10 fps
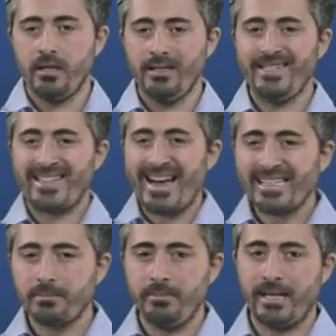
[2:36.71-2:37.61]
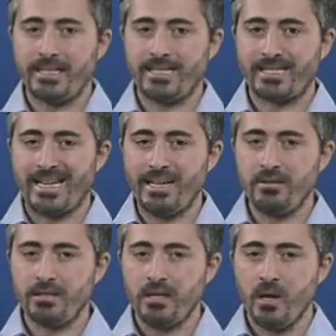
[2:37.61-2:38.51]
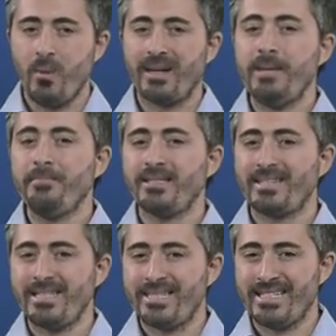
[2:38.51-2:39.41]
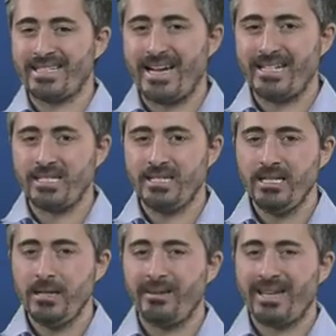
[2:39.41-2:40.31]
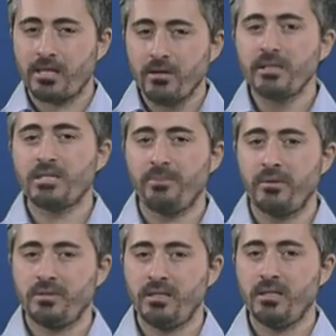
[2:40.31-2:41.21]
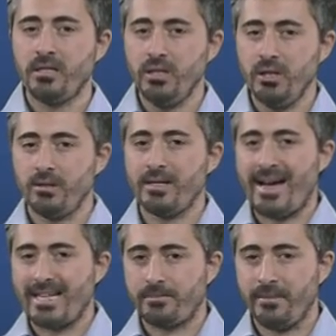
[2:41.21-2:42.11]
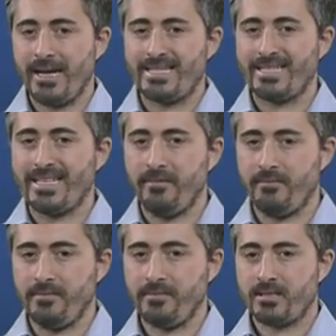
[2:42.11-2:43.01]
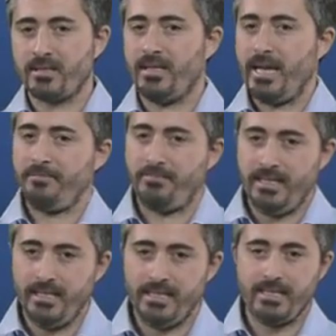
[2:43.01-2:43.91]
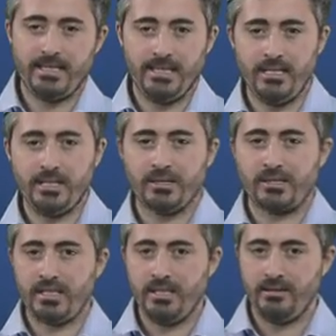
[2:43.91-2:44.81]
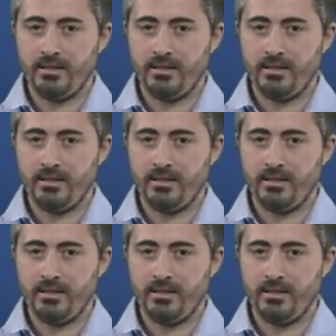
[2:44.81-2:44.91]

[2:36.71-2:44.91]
these aspirated sounds were represented in writing by the corresponding non-aspirated graphemes, like P, T or C,